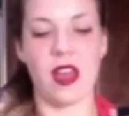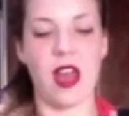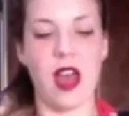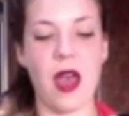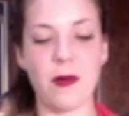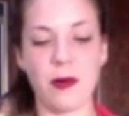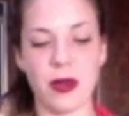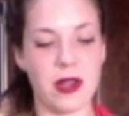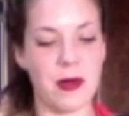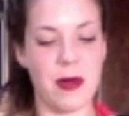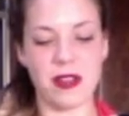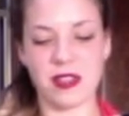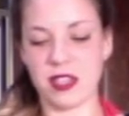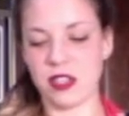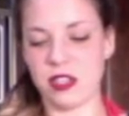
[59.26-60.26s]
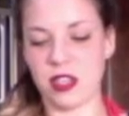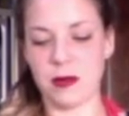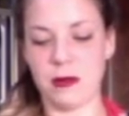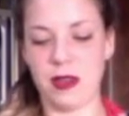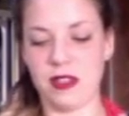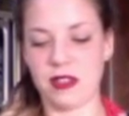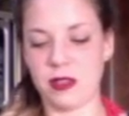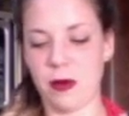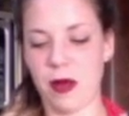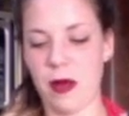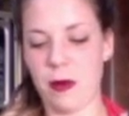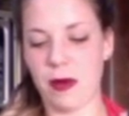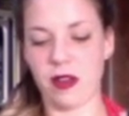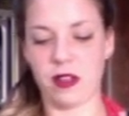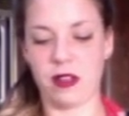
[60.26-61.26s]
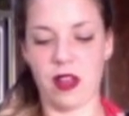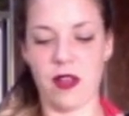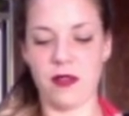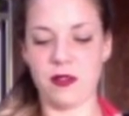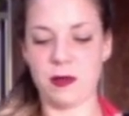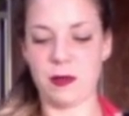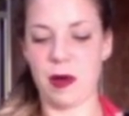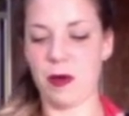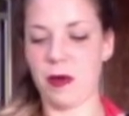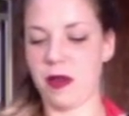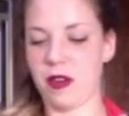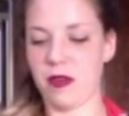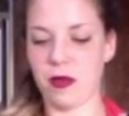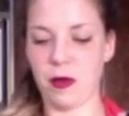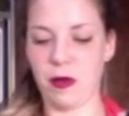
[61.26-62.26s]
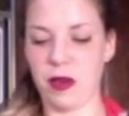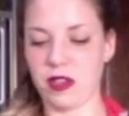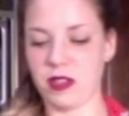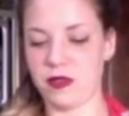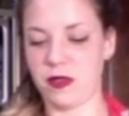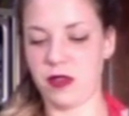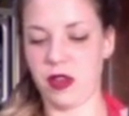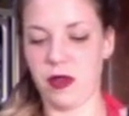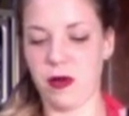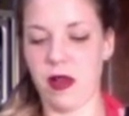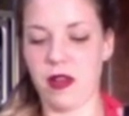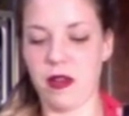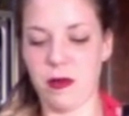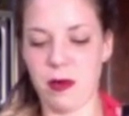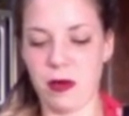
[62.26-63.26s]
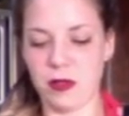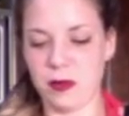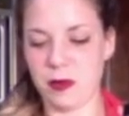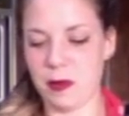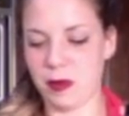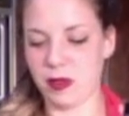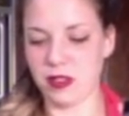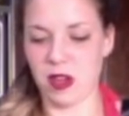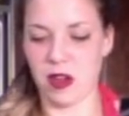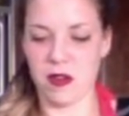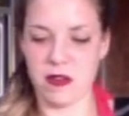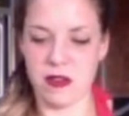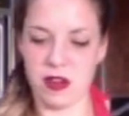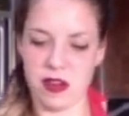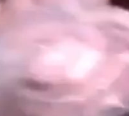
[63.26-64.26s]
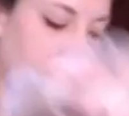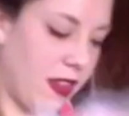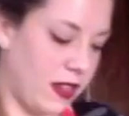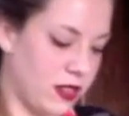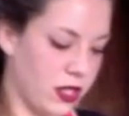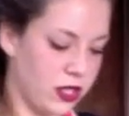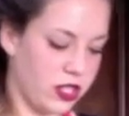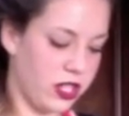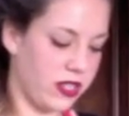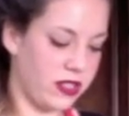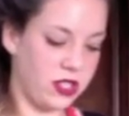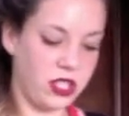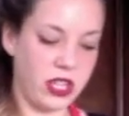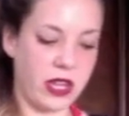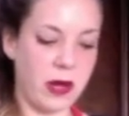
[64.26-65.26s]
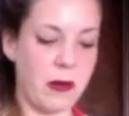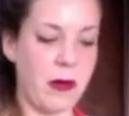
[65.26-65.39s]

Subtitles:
I'm weird about touching meat, so I wear gloves, but whatever works for you. I know most people don't. And these are just chicken